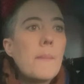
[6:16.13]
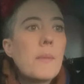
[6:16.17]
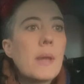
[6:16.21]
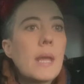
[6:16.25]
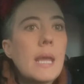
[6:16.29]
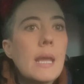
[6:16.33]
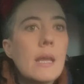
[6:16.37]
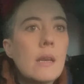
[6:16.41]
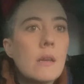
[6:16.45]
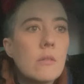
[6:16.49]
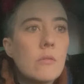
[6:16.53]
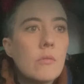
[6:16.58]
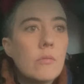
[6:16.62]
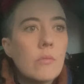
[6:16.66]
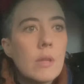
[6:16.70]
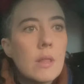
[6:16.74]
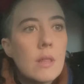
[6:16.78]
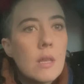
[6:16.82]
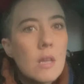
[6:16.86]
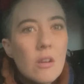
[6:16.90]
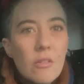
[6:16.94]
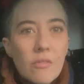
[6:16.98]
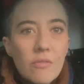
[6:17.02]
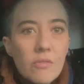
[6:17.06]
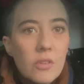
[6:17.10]
eaten
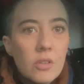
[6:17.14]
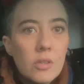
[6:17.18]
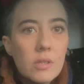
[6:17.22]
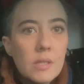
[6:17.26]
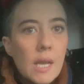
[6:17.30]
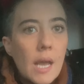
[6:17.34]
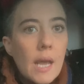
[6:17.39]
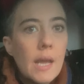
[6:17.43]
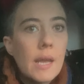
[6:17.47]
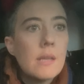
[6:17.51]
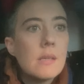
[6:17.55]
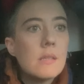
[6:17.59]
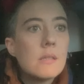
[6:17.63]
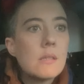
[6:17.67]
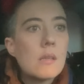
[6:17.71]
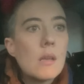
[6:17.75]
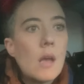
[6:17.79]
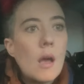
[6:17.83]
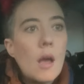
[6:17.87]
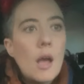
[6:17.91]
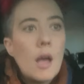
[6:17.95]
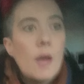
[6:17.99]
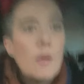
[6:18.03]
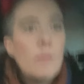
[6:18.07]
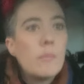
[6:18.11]
within a few days,
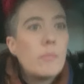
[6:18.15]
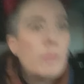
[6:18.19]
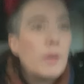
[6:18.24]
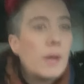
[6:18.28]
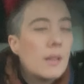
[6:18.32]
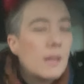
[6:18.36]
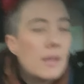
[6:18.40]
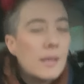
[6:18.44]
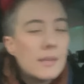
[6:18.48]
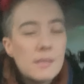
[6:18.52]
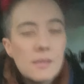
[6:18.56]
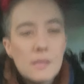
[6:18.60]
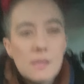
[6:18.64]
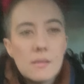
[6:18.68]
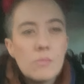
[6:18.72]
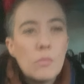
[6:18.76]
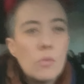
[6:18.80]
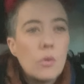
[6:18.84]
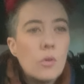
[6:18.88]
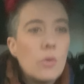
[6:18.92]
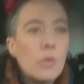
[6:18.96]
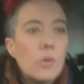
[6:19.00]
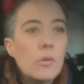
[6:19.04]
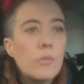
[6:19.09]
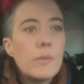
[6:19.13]
but less is
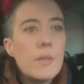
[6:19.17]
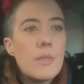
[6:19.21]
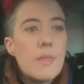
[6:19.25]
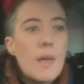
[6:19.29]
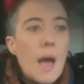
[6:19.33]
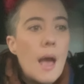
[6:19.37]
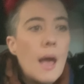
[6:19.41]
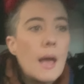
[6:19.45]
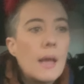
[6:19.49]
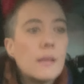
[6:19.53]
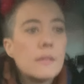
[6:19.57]
more with that.